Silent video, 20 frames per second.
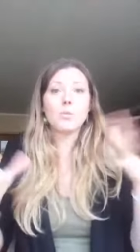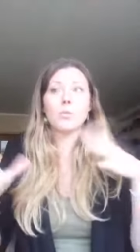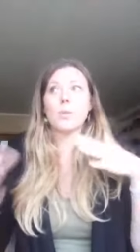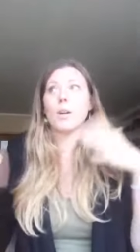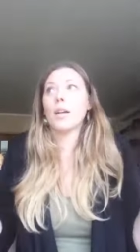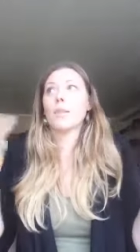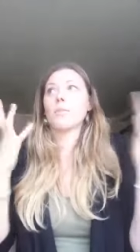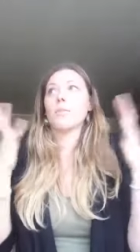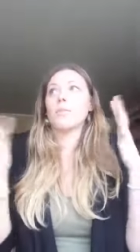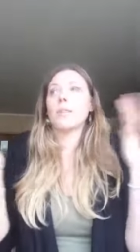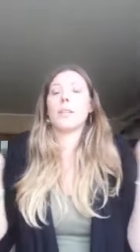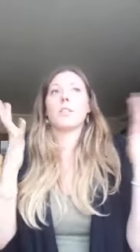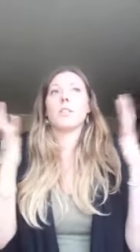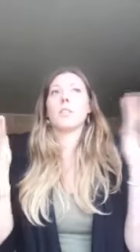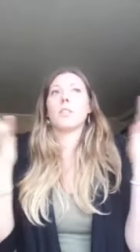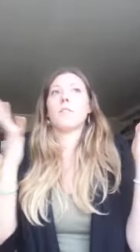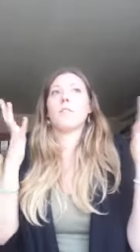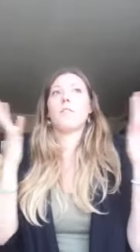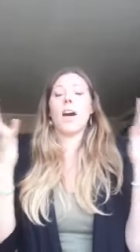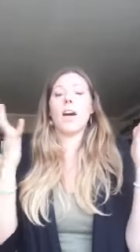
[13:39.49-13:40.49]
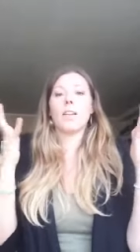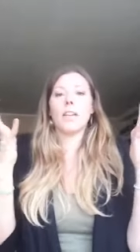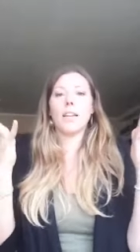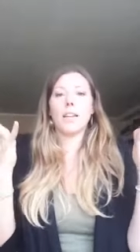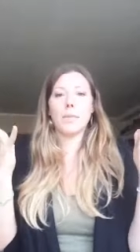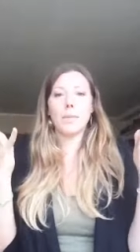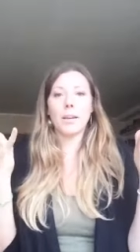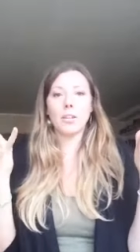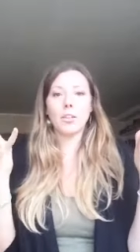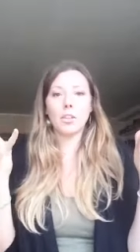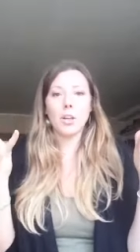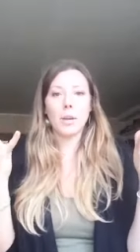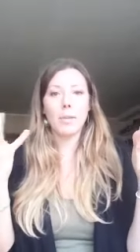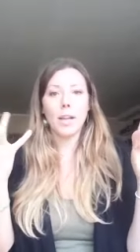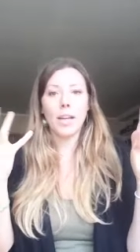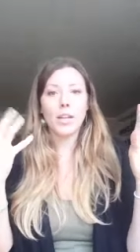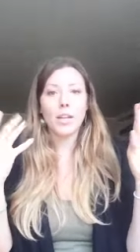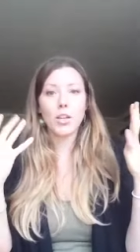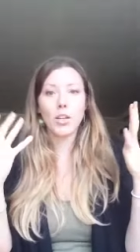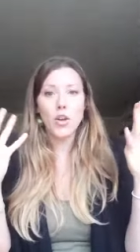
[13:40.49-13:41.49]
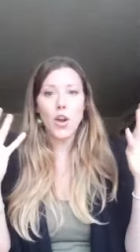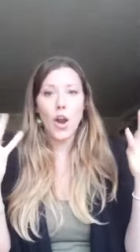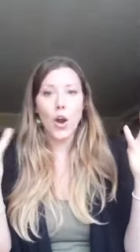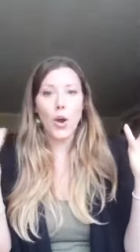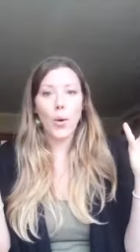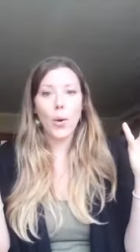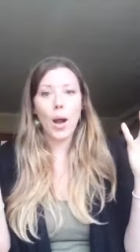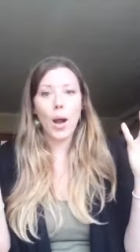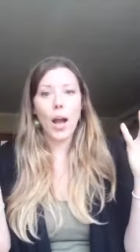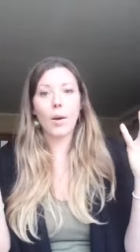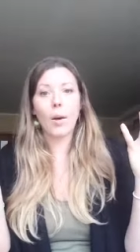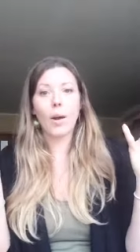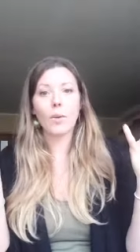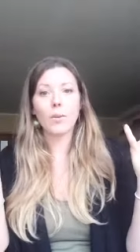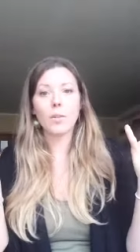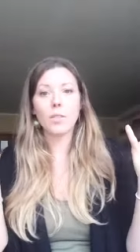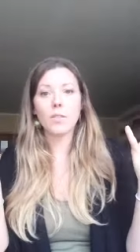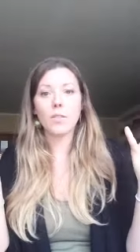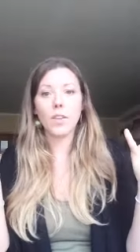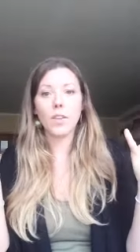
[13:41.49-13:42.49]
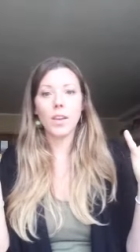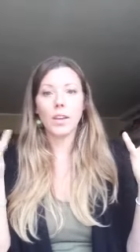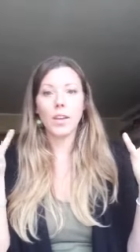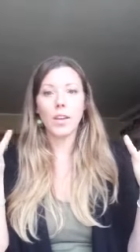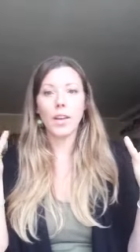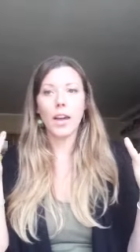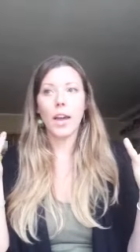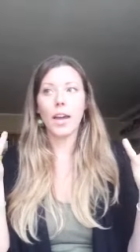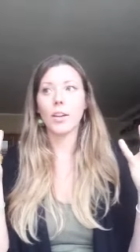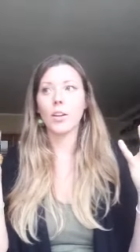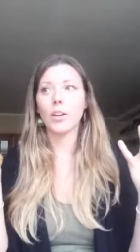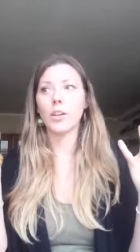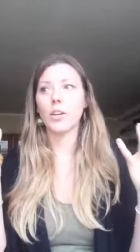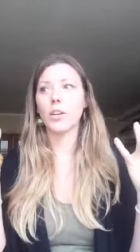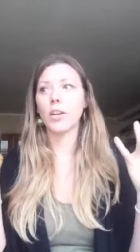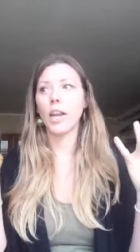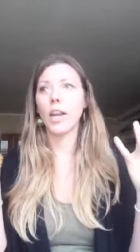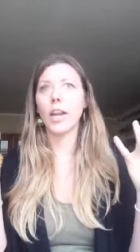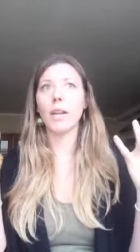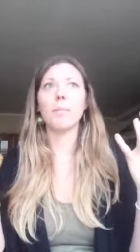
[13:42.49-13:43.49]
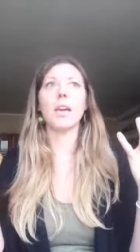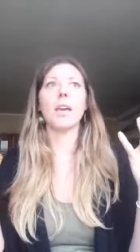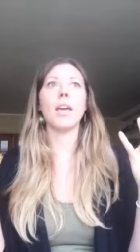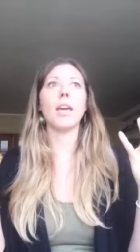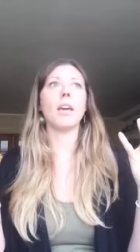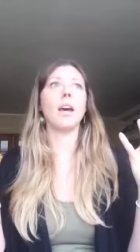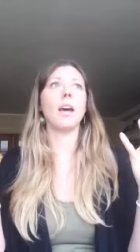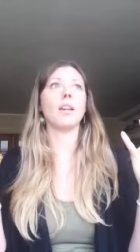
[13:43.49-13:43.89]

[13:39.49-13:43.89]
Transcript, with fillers: where it just felt like a big jumble. I didn't know how I was feeling. I couldn't name it.